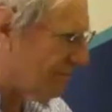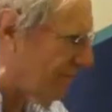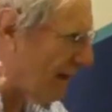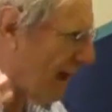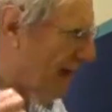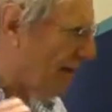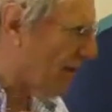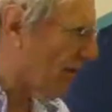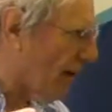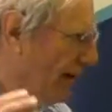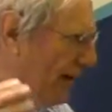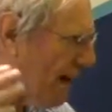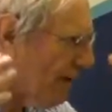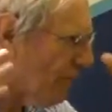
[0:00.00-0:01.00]
either I
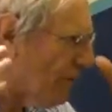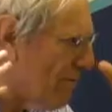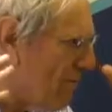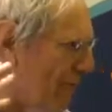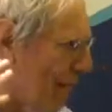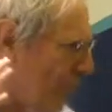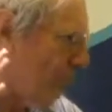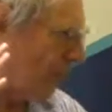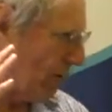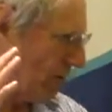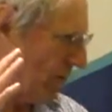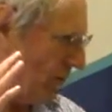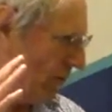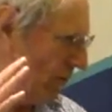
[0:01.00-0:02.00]
can't
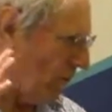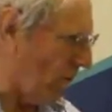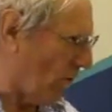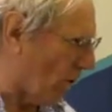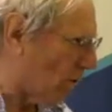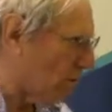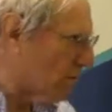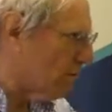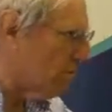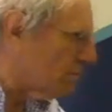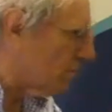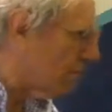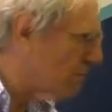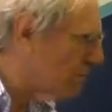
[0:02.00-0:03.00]
remember or
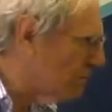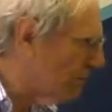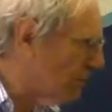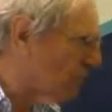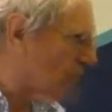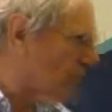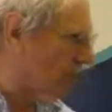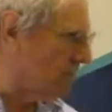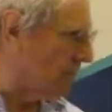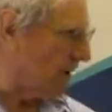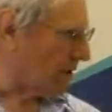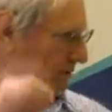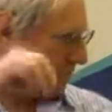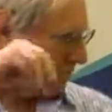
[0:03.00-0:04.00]
it was
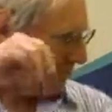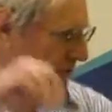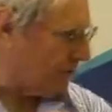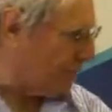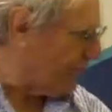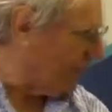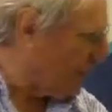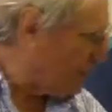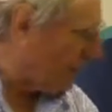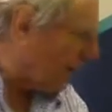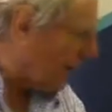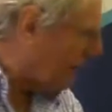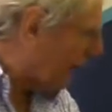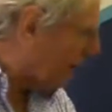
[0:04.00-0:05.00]
not sufficiently